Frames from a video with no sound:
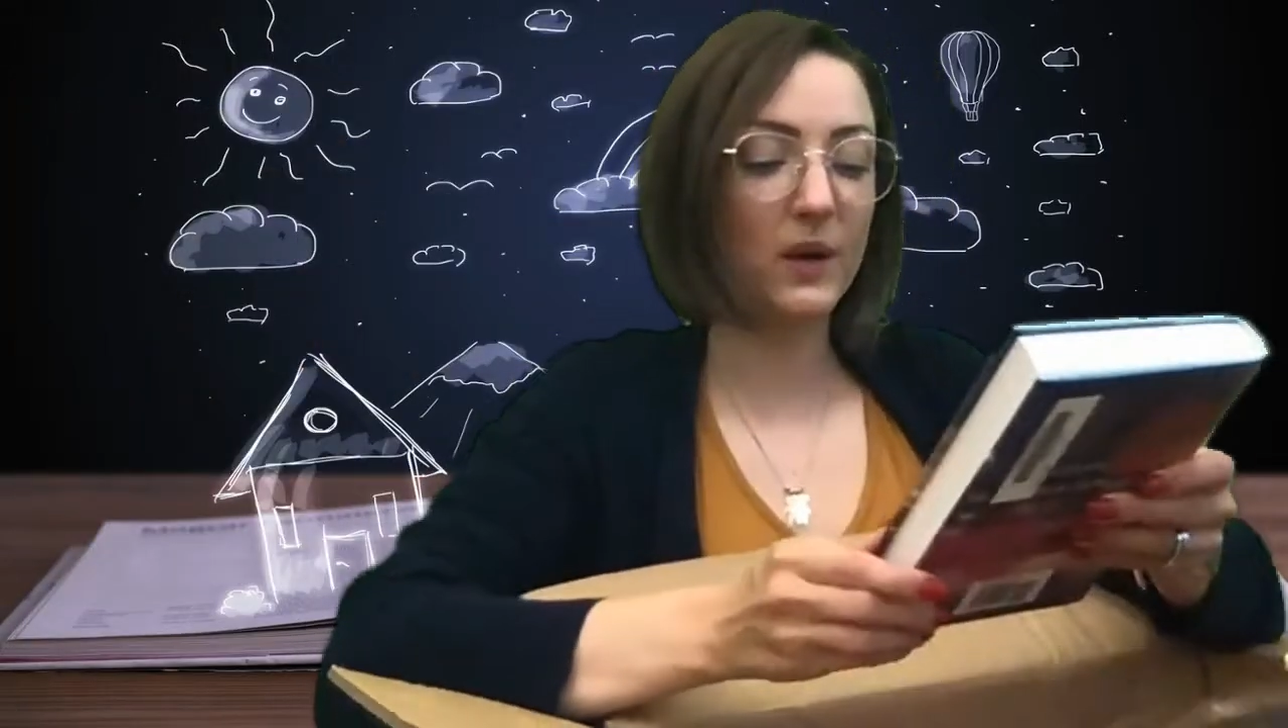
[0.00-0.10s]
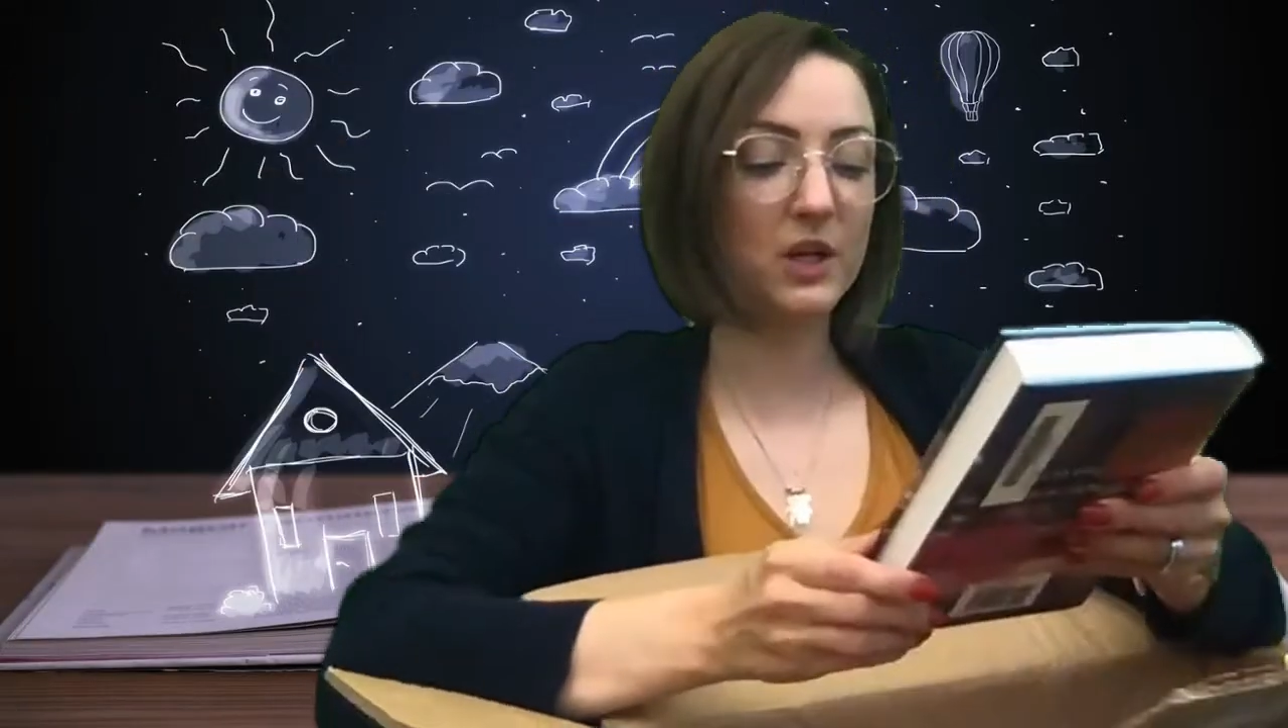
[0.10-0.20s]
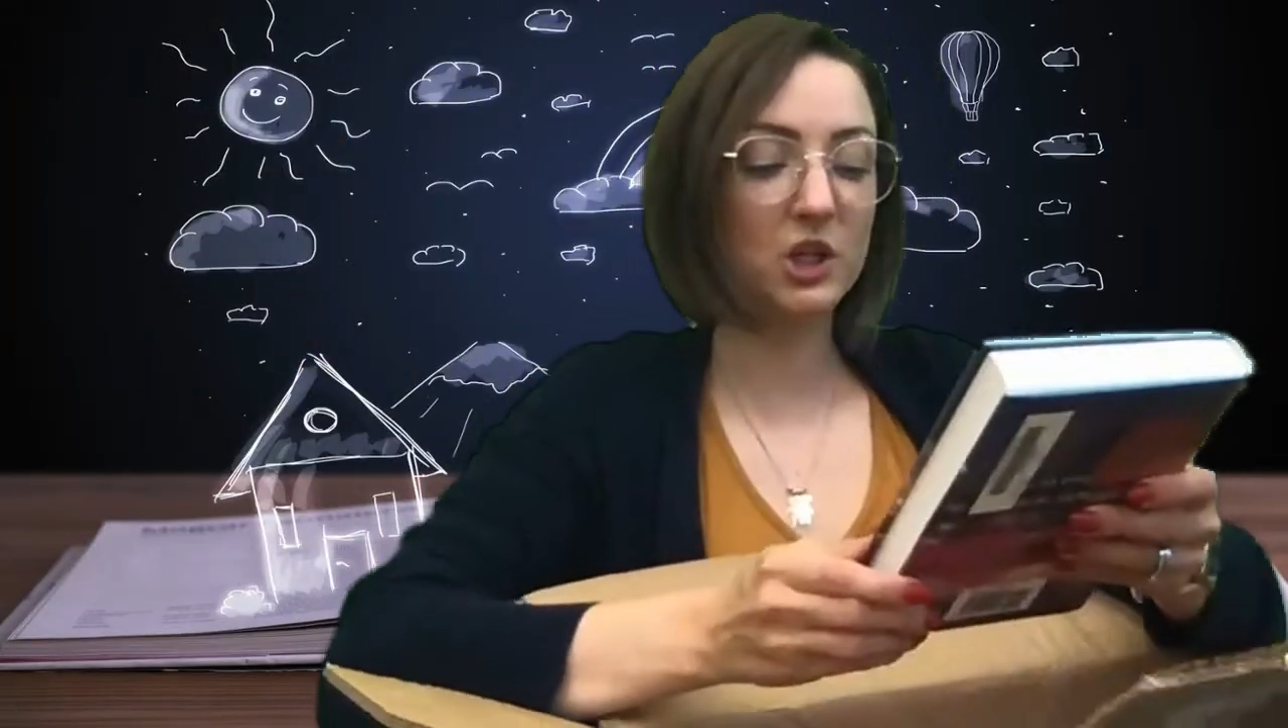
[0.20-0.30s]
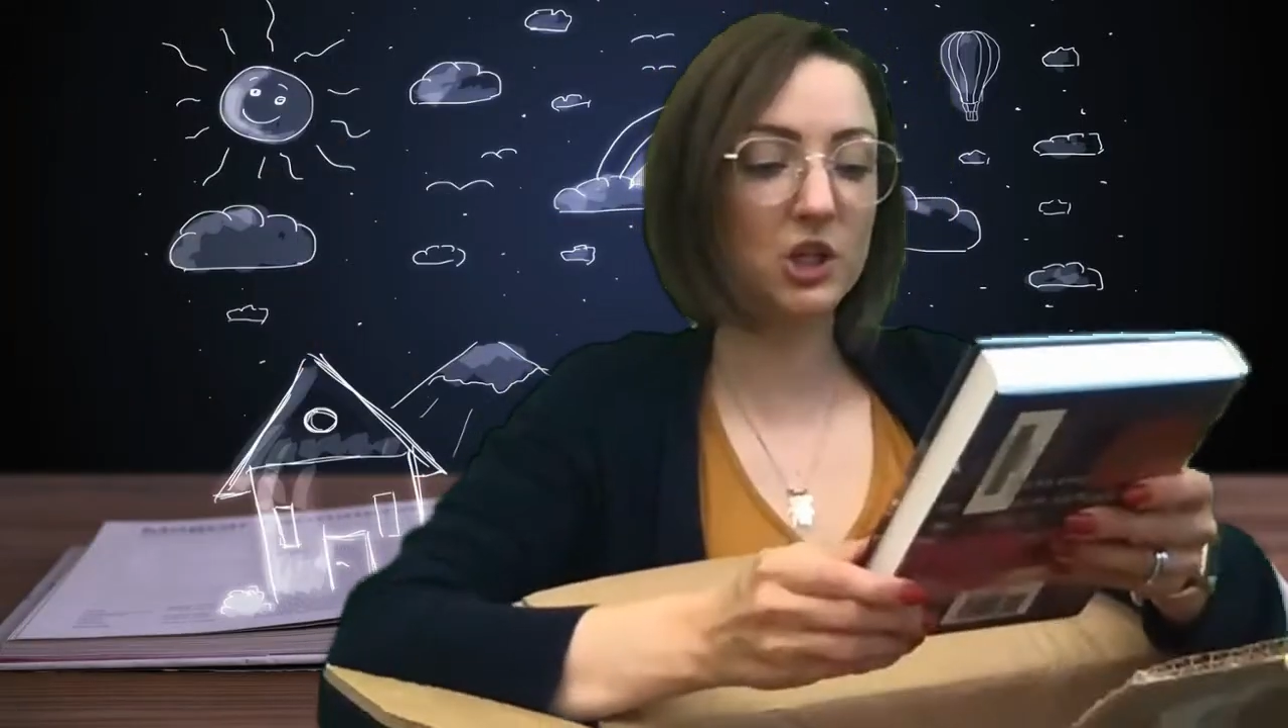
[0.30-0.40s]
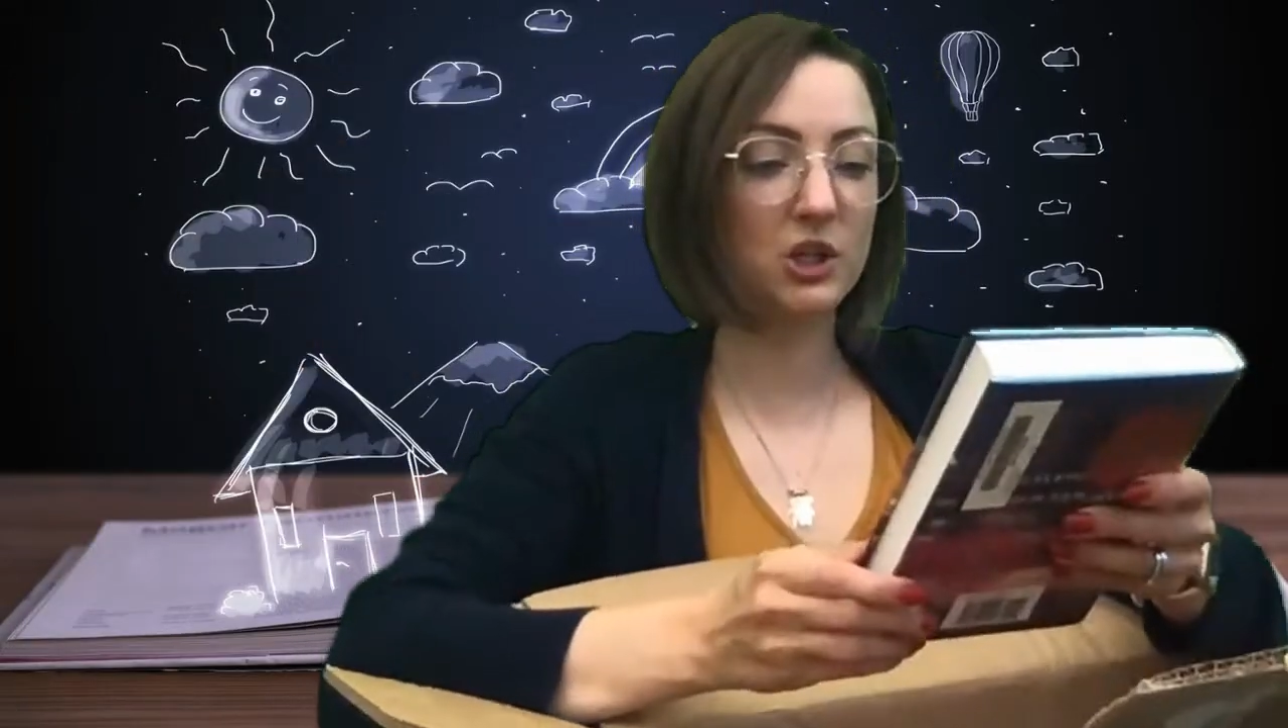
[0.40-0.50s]

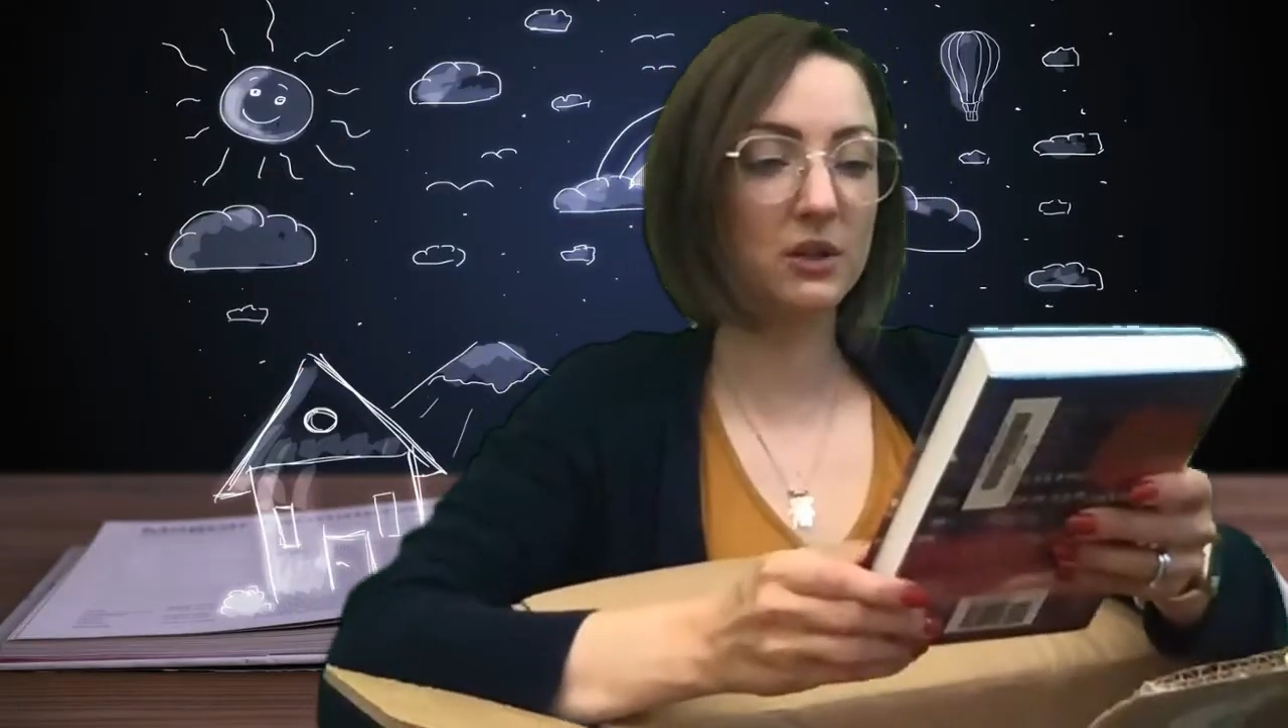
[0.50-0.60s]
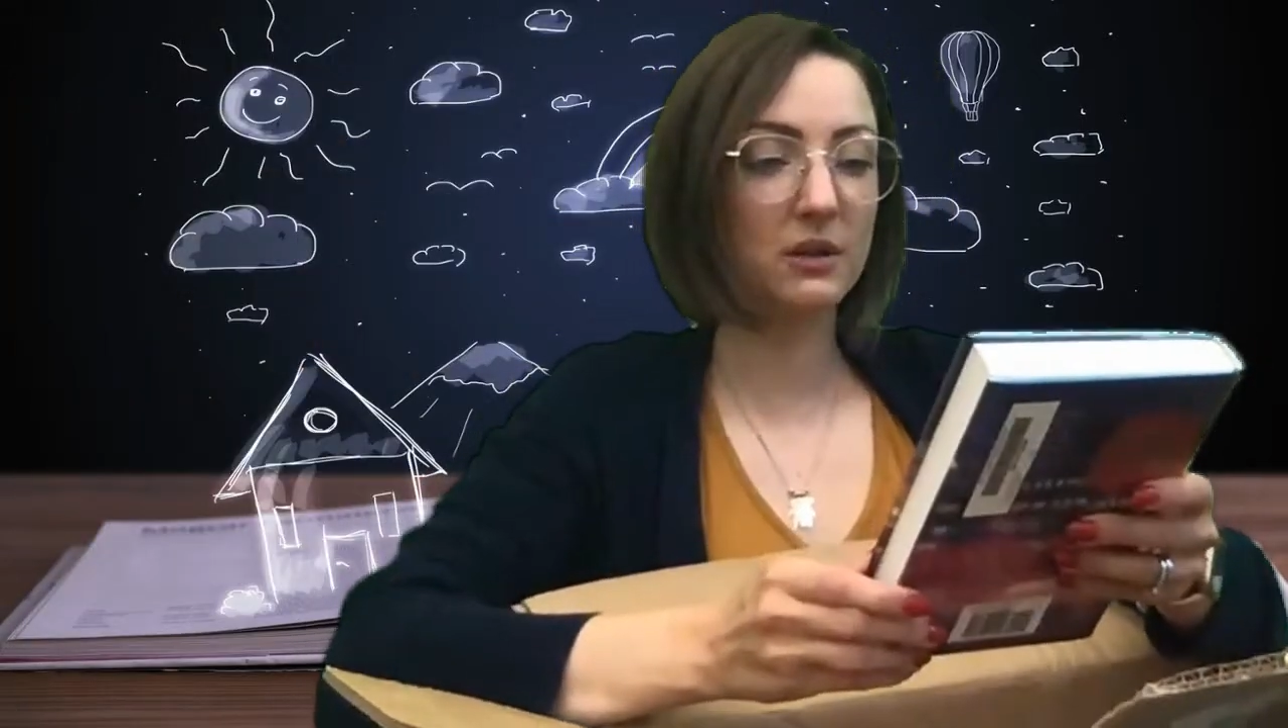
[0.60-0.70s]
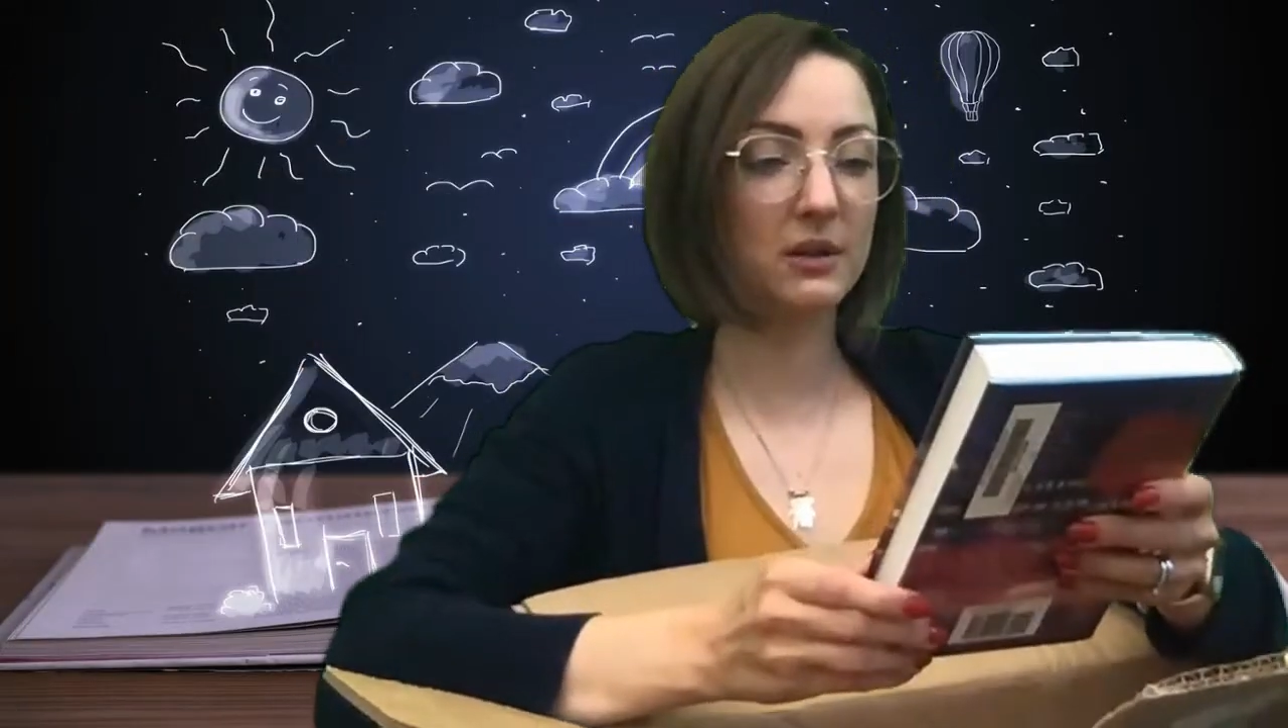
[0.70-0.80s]
Wish